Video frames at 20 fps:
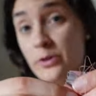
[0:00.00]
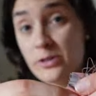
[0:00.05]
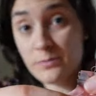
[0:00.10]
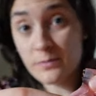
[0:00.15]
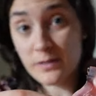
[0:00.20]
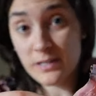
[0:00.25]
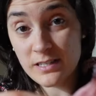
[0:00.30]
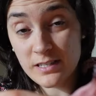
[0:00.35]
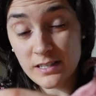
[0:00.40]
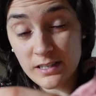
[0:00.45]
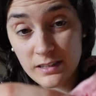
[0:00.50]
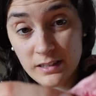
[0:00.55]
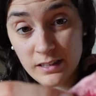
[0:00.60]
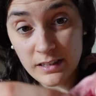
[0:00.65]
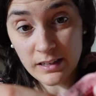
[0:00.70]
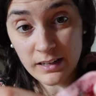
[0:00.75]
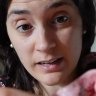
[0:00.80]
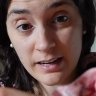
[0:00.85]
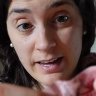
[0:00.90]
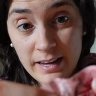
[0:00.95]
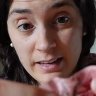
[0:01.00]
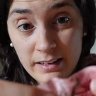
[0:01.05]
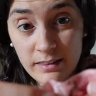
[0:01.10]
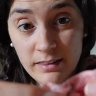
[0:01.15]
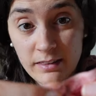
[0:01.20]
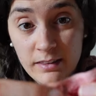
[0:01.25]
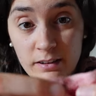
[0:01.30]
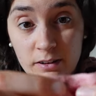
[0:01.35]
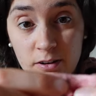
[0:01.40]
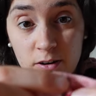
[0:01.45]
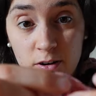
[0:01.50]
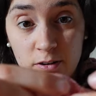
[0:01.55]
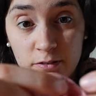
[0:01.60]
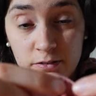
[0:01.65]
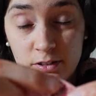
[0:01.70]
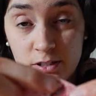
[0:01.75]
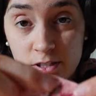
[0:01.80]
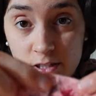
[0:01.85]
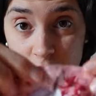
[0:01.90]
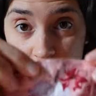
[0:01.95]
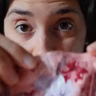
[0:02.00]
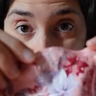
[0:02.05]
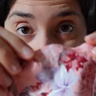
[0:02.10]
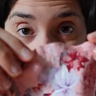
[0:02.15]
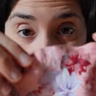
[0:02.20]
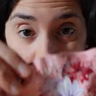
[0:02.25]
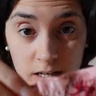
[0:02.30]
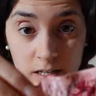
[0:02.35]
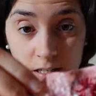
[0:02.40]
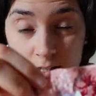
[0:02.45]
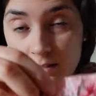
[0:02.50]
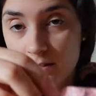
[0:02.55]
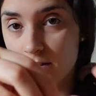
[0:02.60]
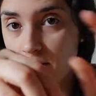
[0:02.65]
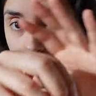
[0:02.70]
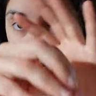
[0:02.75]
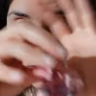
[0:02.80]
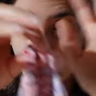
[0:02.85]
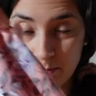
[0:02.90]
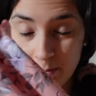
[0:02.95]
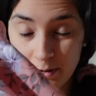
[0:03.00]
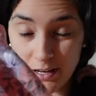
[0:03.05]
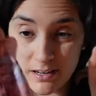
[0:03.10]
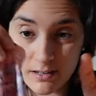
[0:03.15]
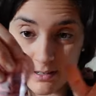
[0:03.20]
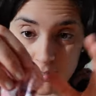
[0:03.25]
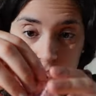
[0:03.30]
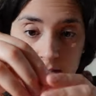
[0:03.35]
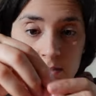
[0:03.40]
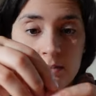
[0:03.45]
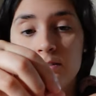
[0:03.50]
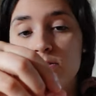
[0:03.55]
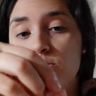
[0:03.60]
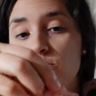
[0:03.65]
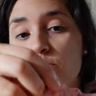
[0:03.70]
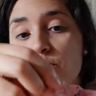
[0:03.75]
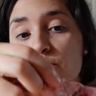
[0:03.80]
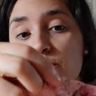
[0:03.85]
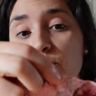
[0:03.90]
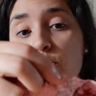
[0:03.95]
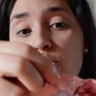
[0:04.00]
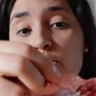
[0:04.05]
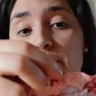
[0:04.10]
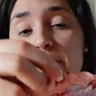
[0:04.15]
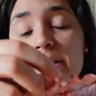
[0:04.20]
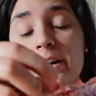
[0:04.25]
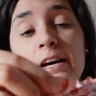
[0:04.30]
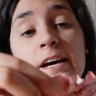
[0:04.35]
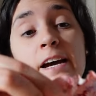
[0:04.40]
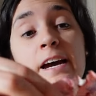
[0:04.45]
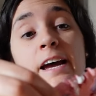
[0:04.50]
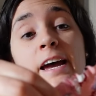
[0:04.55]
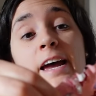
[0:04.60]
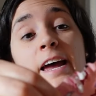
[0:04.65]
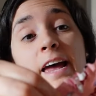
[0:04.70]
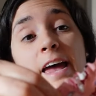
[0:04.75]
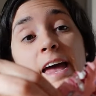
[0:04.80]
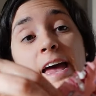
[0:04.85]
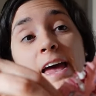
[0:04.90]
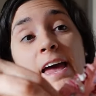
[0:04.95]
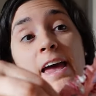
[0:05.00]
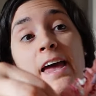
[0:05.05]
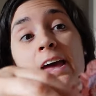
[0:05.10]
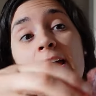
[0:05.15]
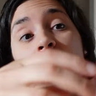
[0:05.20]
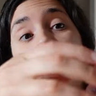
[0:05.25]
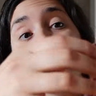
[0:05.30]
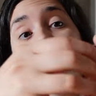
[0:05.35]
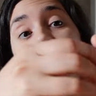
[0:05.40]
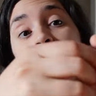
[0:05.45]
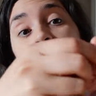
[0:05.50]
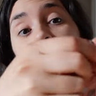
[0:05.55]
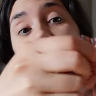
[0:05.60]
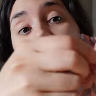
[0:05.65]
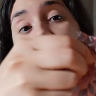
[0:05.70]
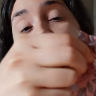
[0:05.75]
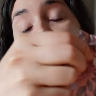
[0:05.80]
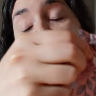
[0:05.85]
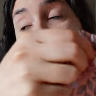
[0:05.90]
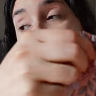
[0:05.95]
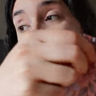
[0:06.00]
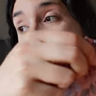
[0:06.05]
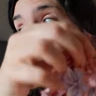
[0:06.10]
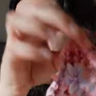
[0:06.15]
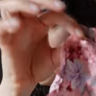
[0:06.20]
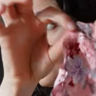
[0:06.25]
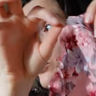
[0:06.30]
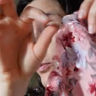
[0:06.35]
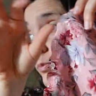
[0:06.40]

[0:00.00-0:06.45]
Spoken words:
which means that the length of the stitch is the biggest so far, and I just have to